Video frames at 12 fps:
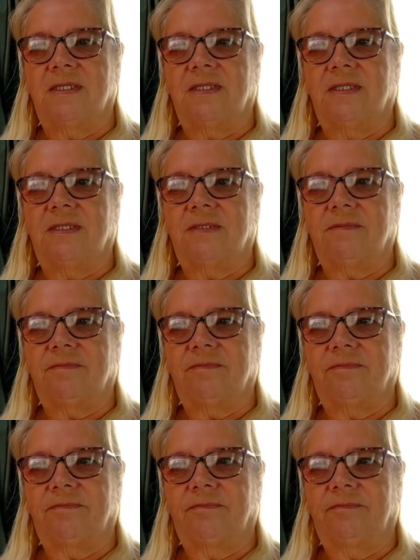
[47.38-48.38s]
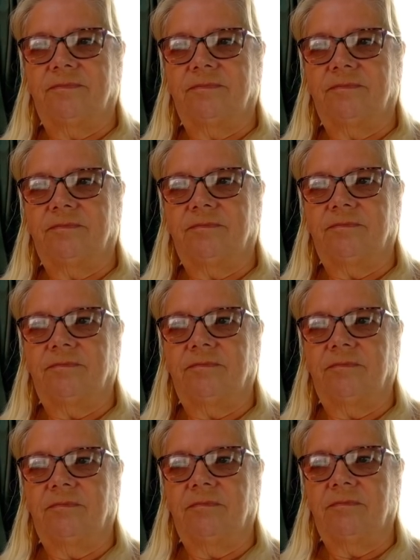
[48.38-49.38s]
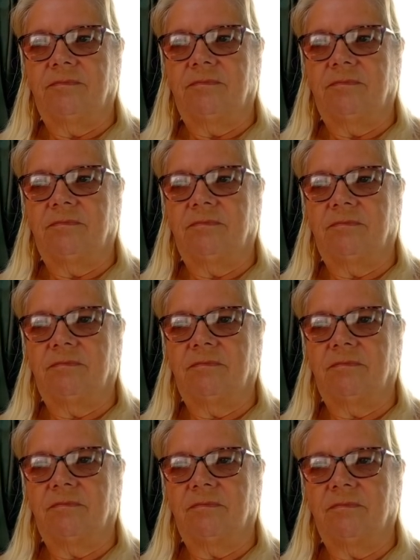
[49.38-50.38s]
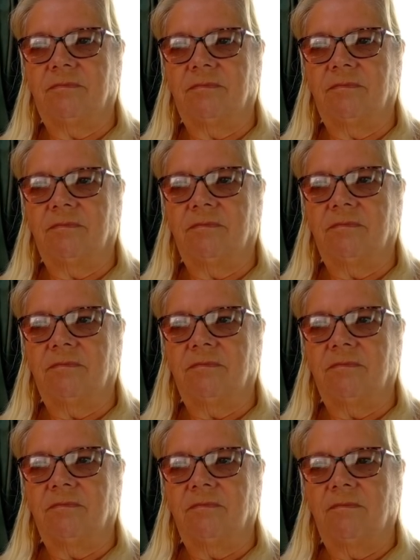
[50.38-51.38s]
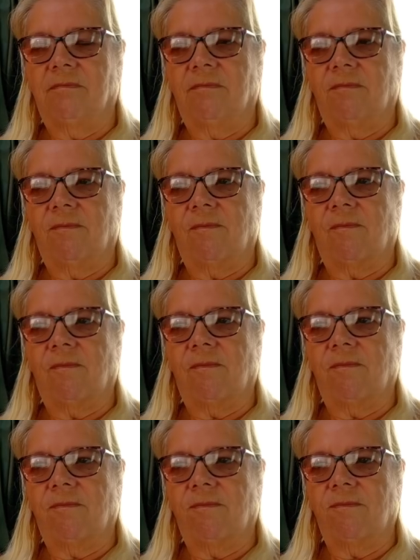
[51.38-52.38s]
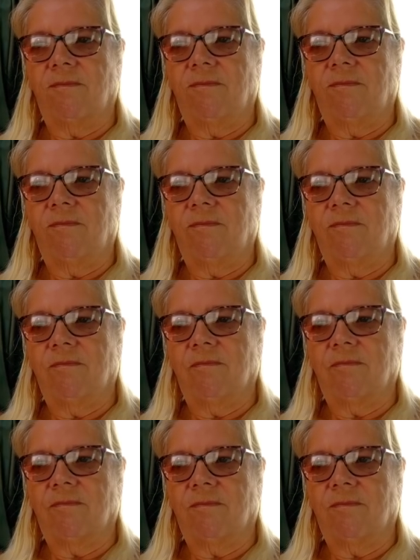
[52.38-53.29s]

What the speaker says: The person shown says nothing.